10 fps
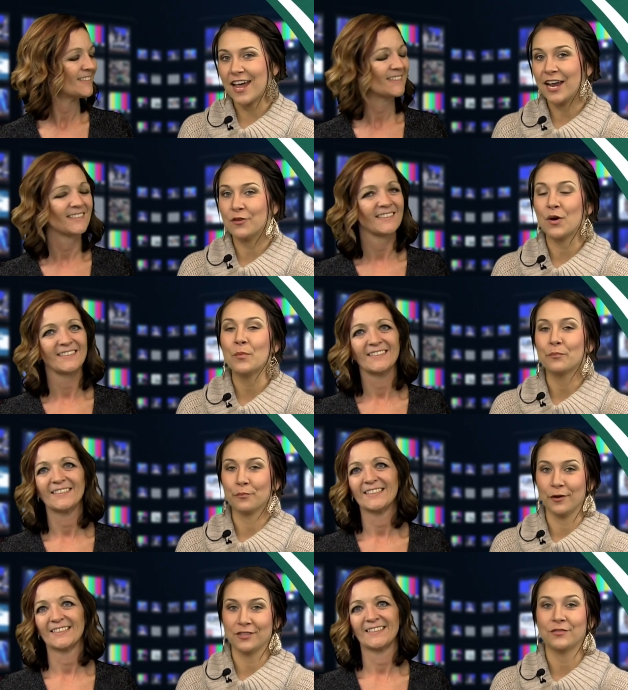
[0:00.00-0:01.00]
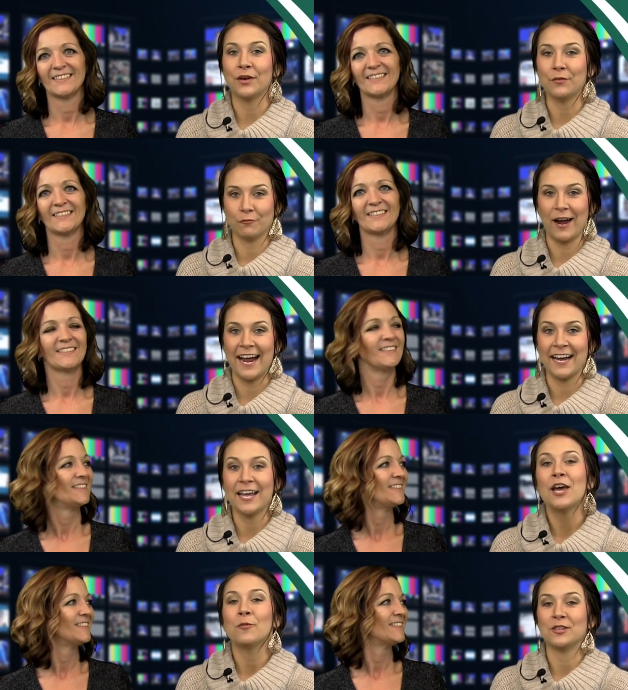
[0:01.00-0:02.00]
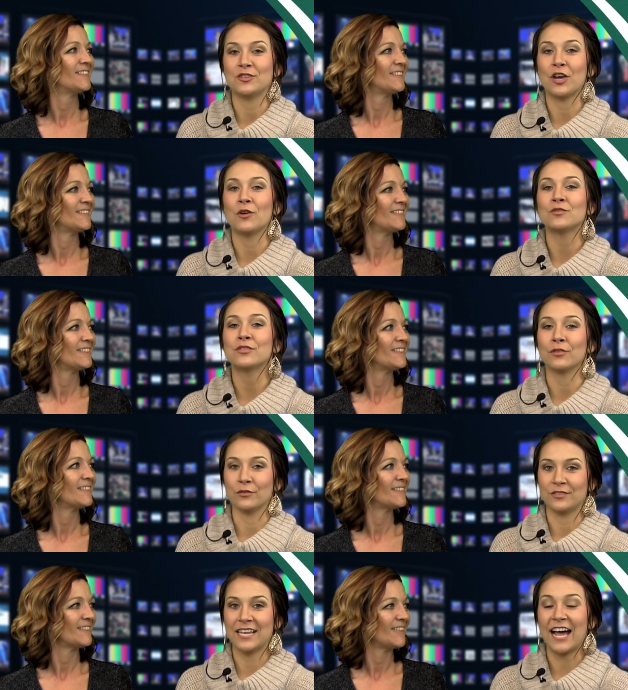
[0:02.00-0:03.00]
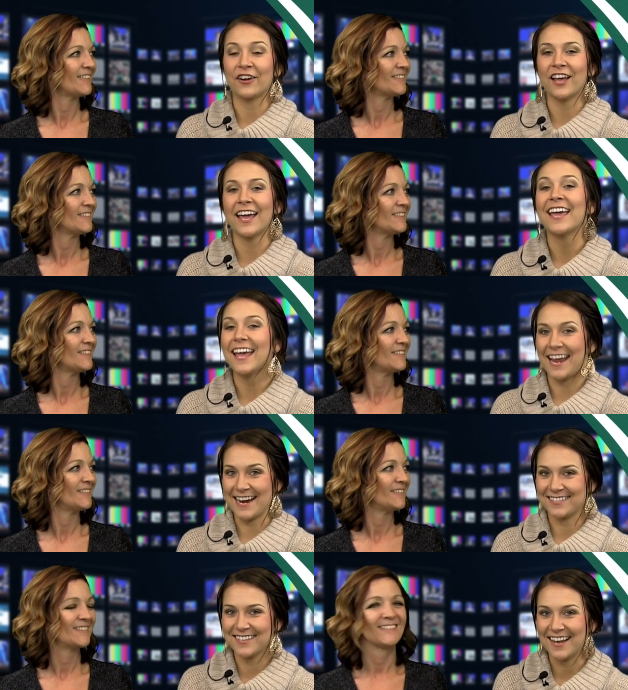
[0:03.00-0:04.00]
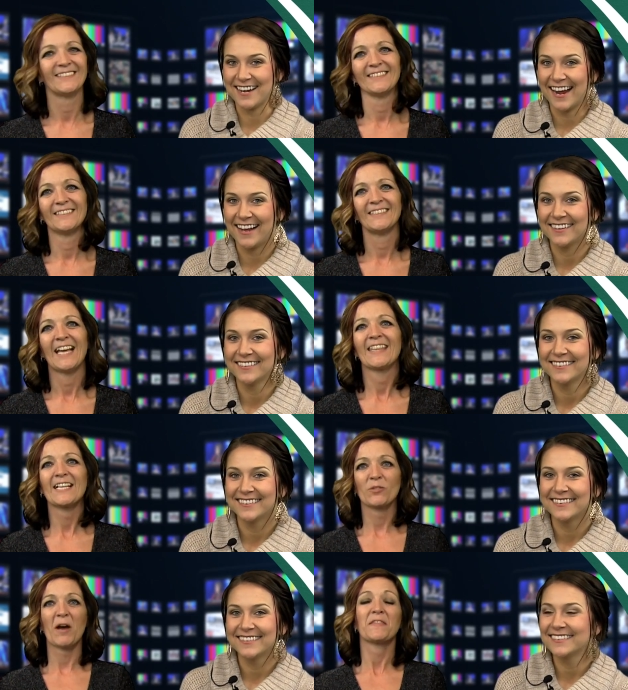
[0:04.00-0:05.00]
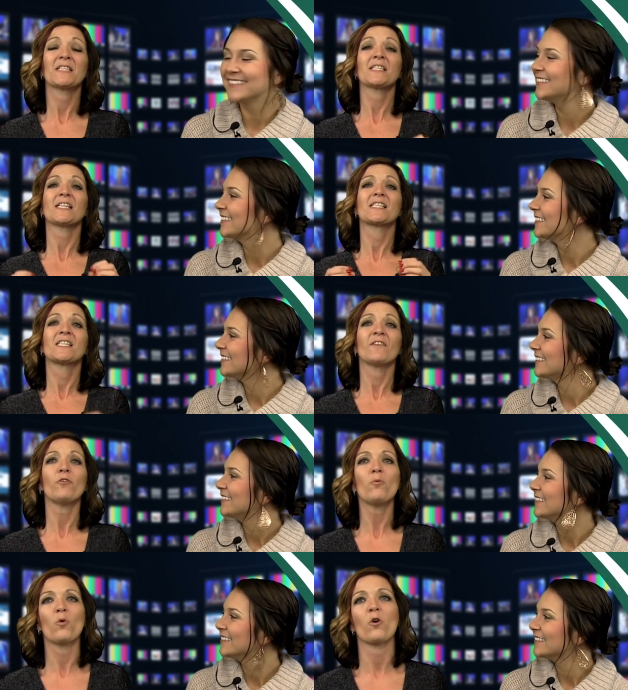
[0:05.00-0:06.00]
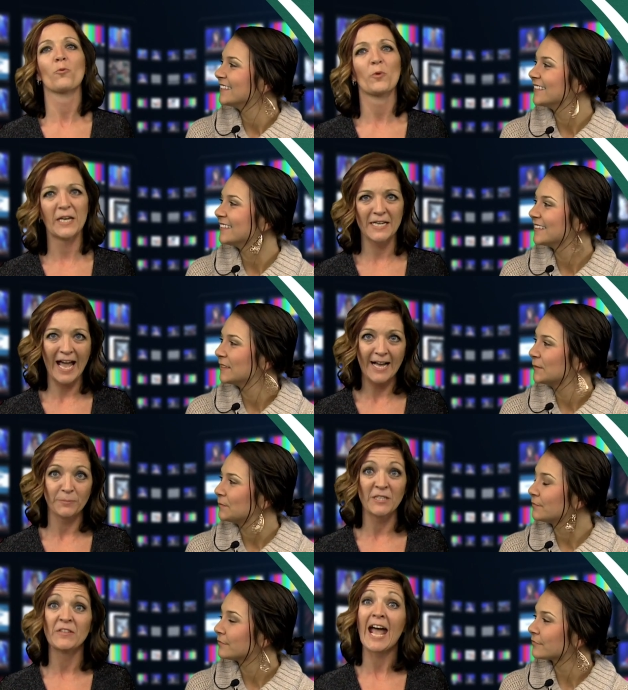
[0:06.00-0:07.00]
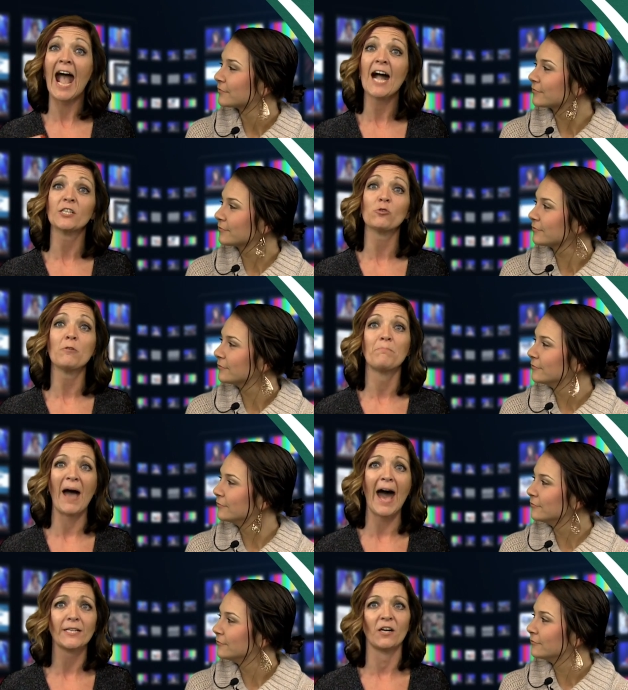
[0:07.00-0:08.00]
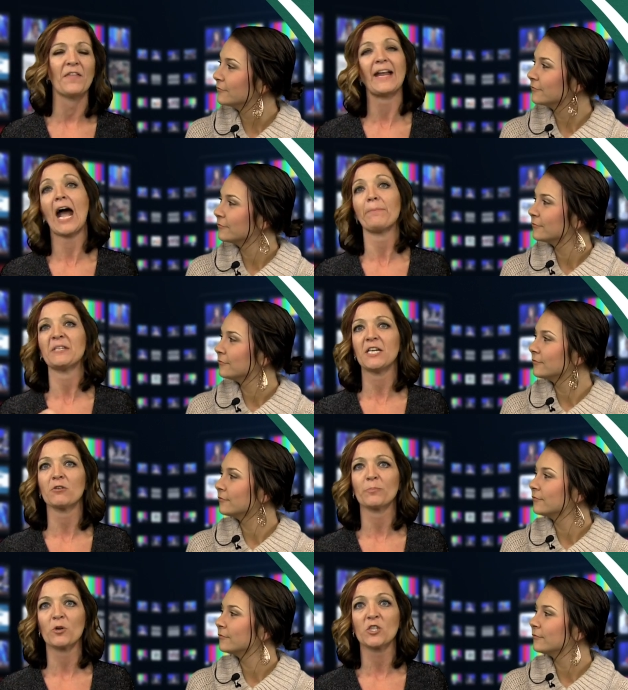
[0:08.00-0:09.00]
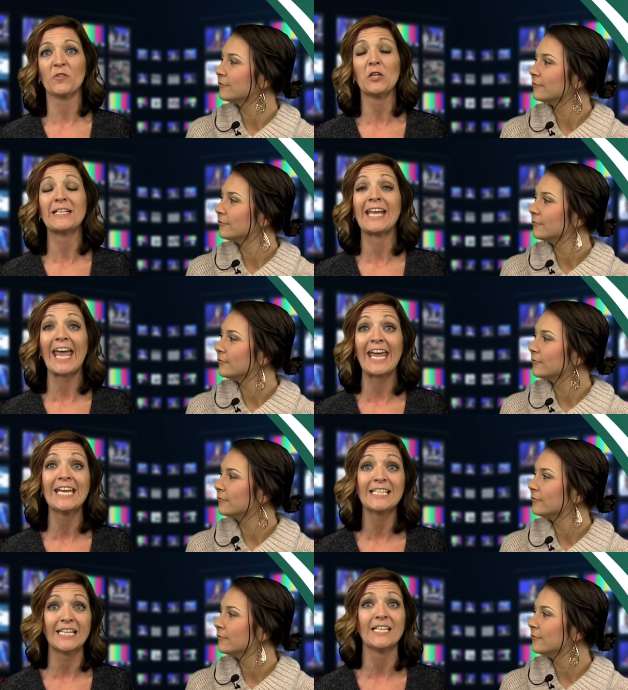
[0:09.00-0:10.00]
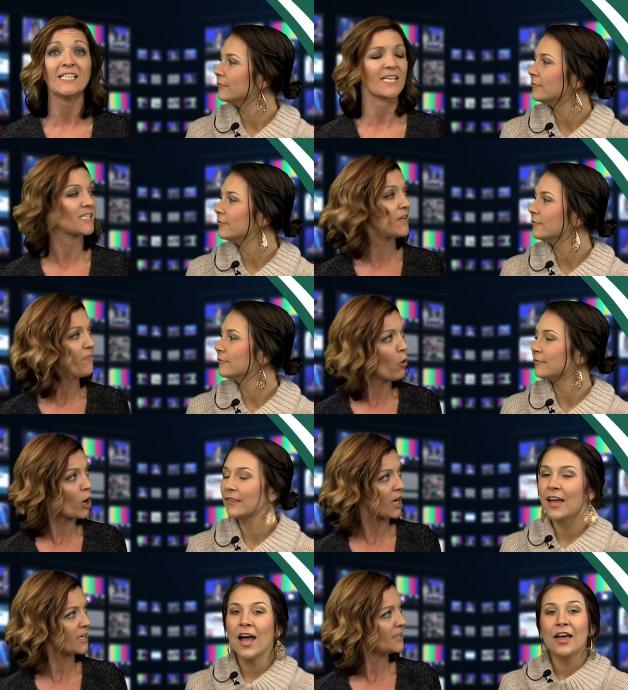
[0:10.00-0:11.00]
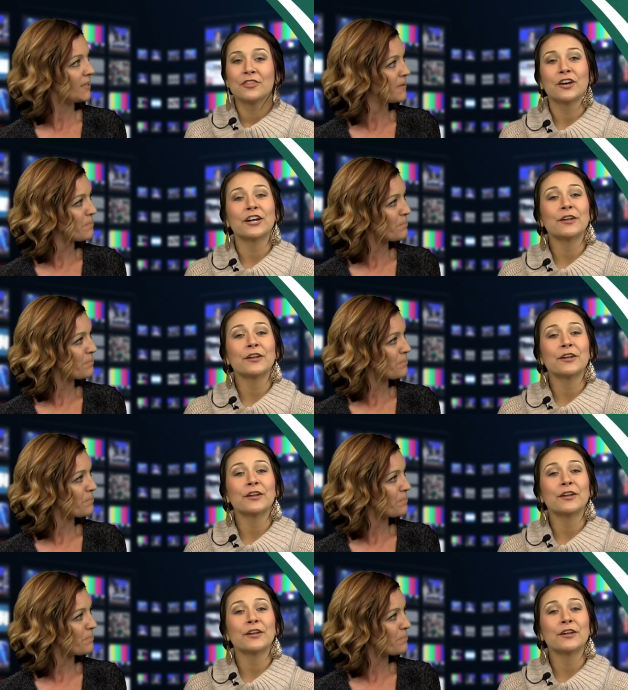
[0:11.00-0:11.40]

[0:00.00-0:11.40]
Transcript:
Speaker 1: annual Brooksville Raid, which goes through Saturday and Sunday. That's right. This is a
Speaker 2: Civil War reenactment of an actual battle that happened here in Brooksville in 1864.
Speaker 1: They're